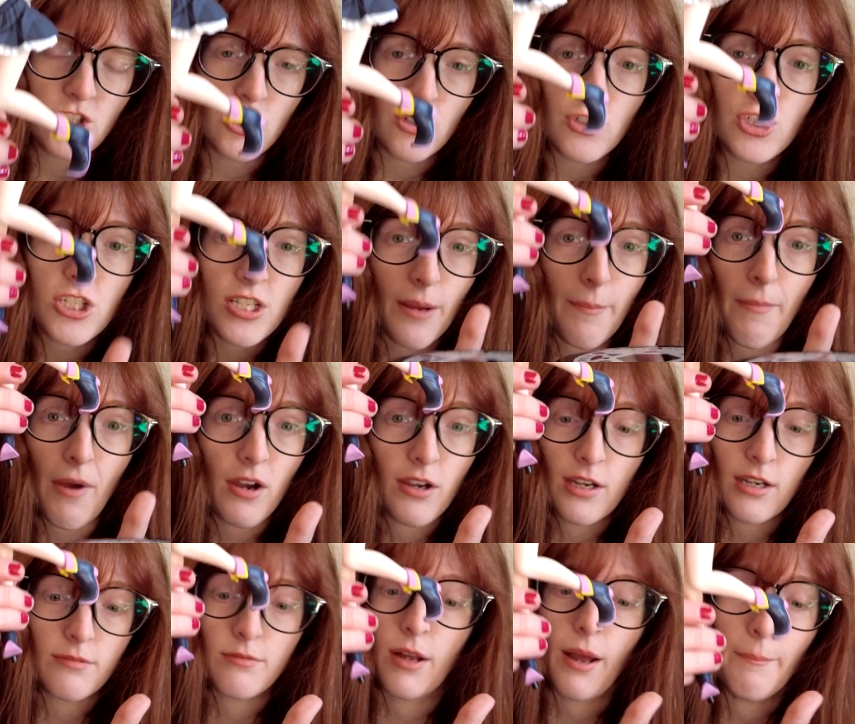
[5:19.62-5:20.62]
she'll just
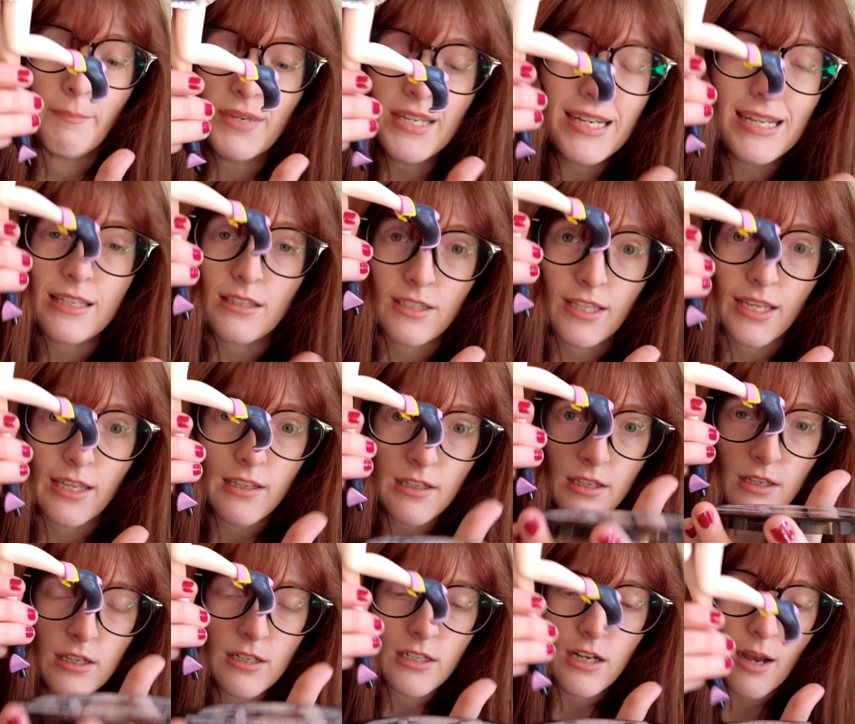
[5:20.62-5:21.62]
immediately
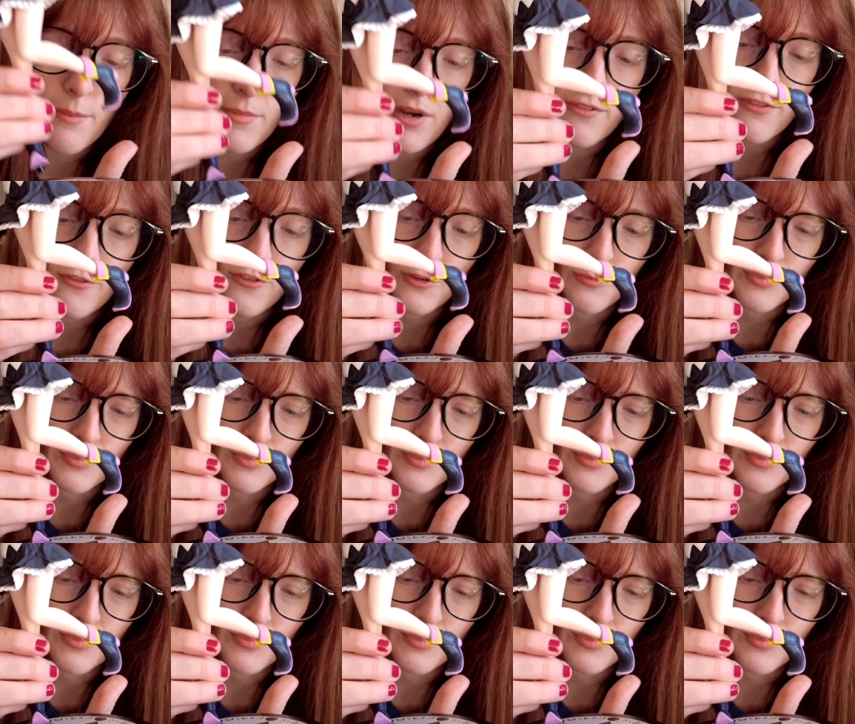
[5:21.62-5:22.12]
come off of her